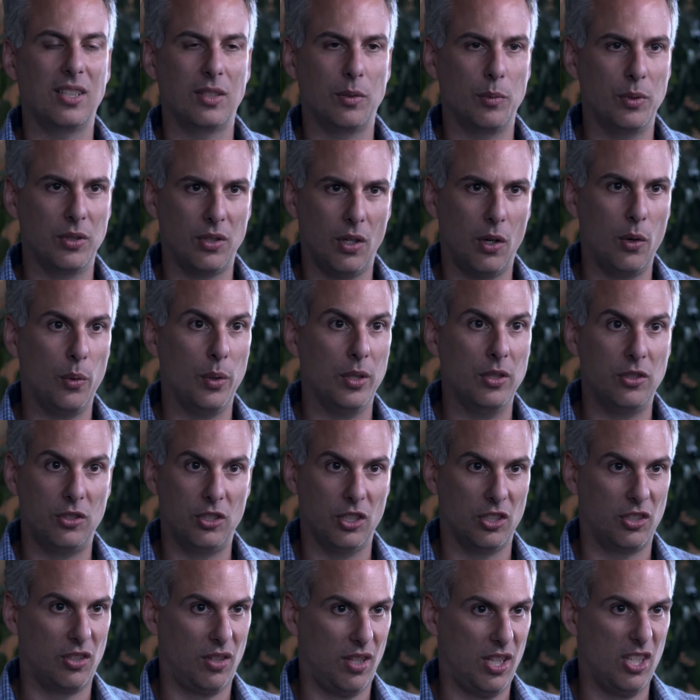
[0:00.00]
It was always
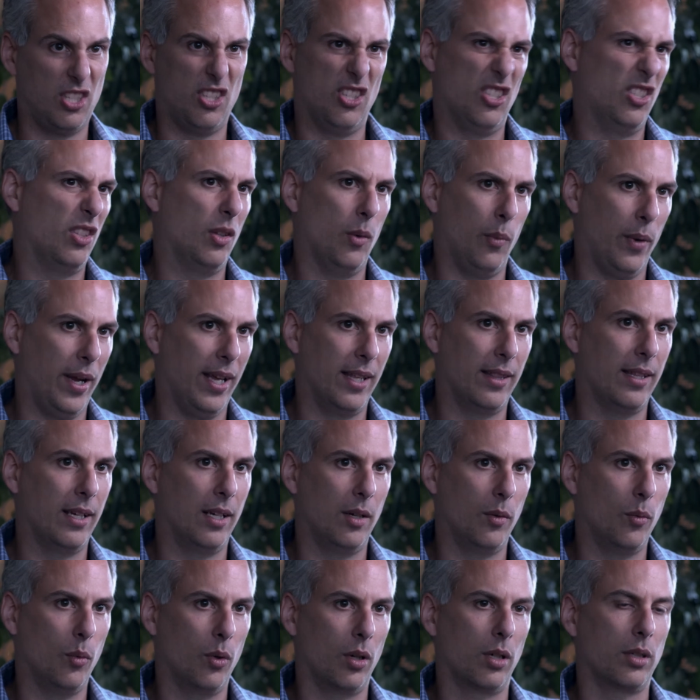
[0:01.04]
just, this is the way that it
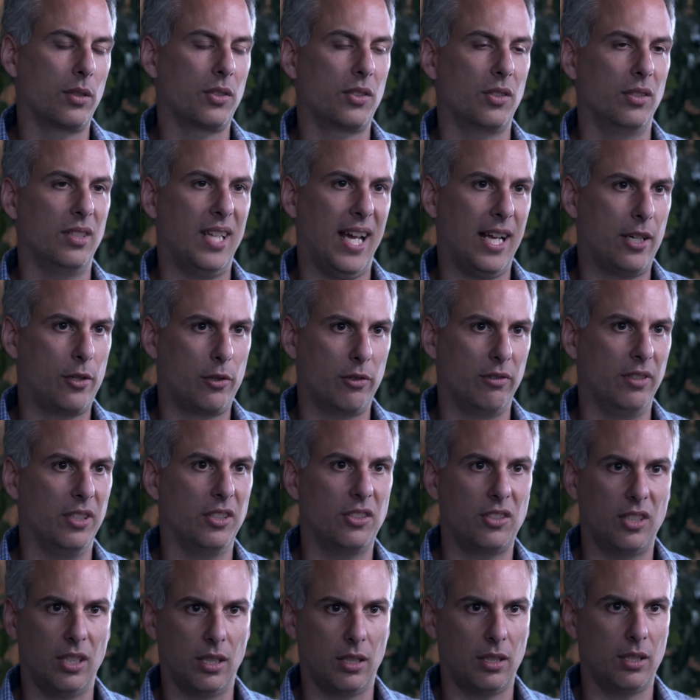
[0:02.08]
works, a
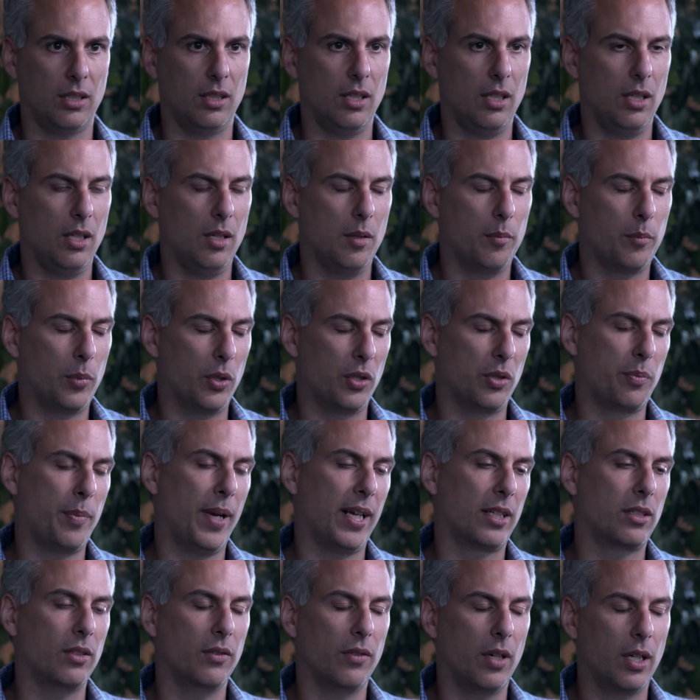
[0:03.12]
naturalistic
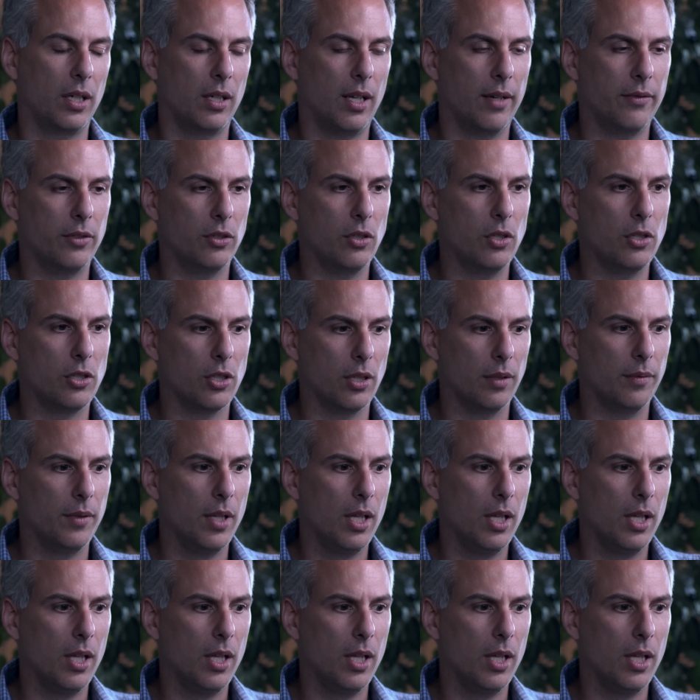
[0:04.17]
perspective on evolution.